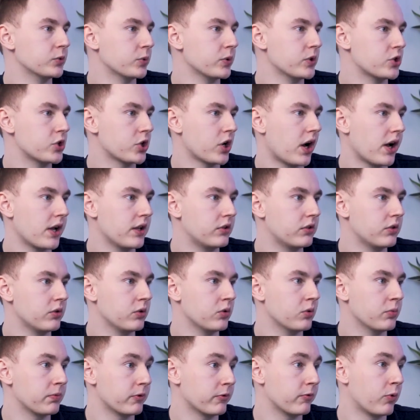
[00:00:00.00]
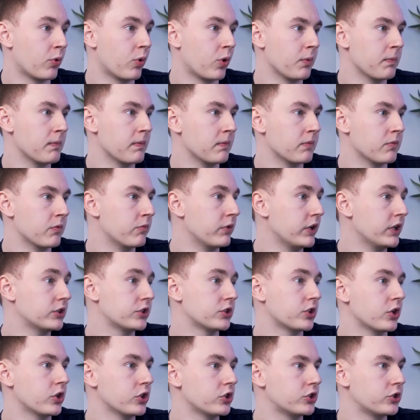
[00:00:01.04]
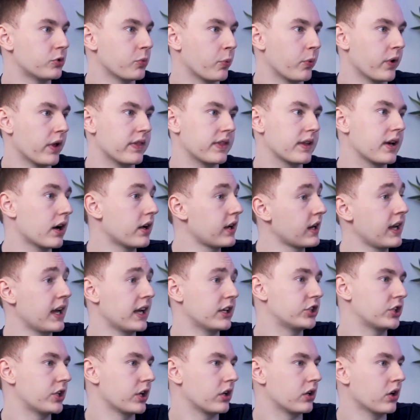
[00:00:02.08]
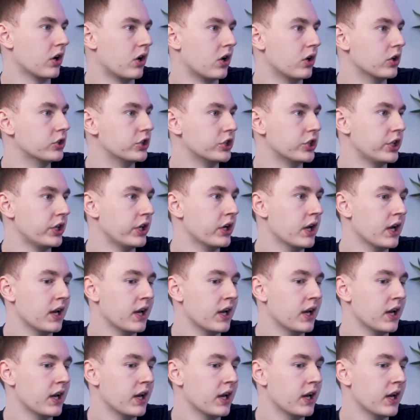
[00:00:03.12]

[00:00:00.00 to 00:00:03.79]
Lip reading: We try to perform research with cutting edge technology.